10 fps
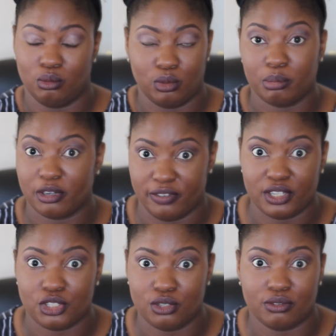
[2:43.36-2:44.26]
would
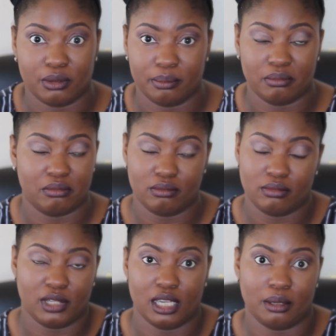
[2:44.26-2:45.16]
prevent you from
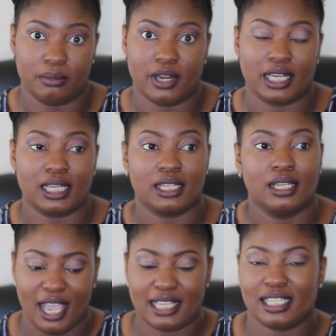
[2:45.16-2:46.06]
getting pregnant.
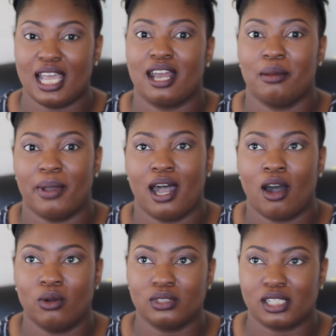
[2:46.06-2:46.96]
It's not
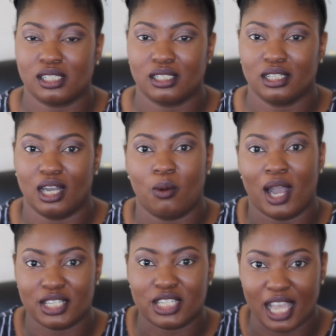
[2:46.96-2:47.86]
about, oh,
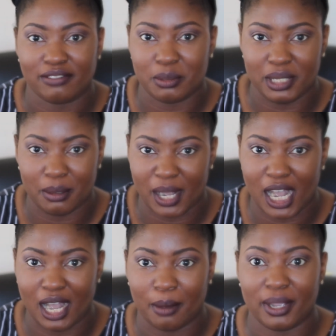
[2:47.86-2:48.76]
I just have to be a
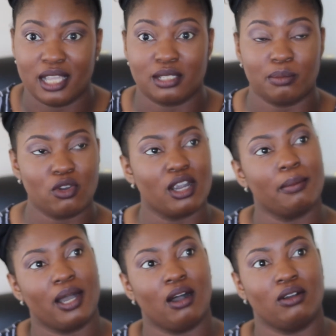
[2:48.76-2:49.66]
mom. It's more
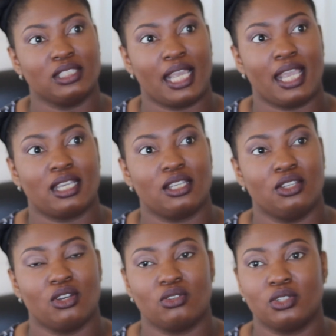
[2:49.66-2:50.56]
about like,
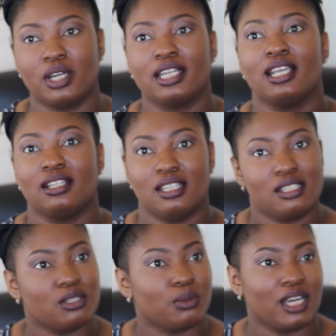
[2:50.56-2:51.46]
you know, Lord,
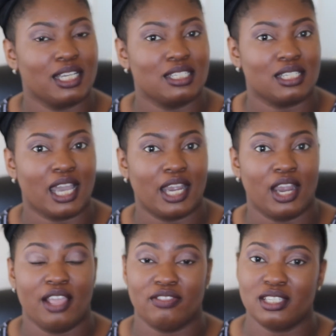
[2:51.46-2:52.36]
this is what I
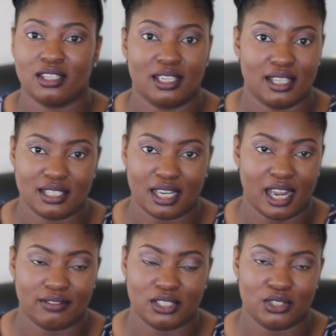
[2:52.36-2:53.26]
desire, and these are the things that
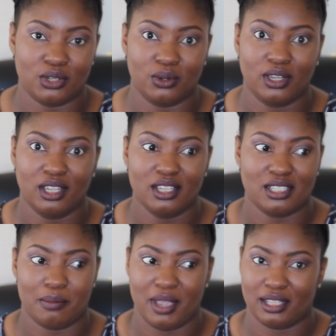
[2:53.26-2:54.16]
I have to do
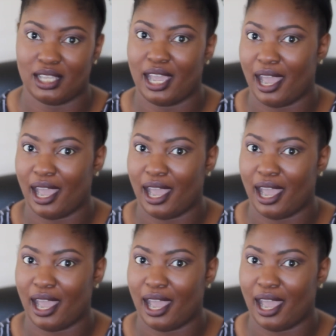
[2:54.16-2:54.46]
to make that